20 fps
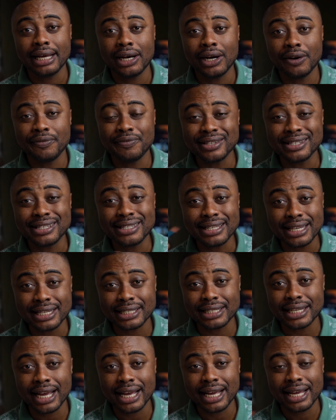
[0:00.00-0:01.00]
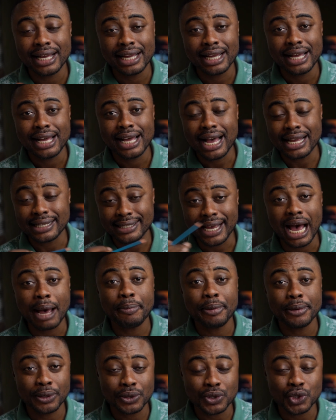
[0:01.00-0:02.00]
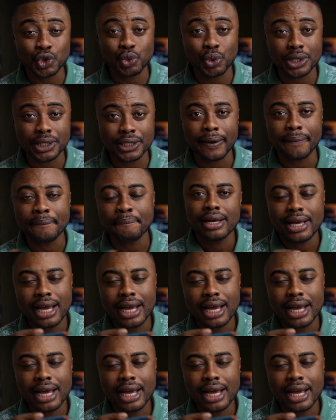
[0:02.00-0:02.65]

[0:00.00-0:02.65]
of this nature, has happened on Twitter.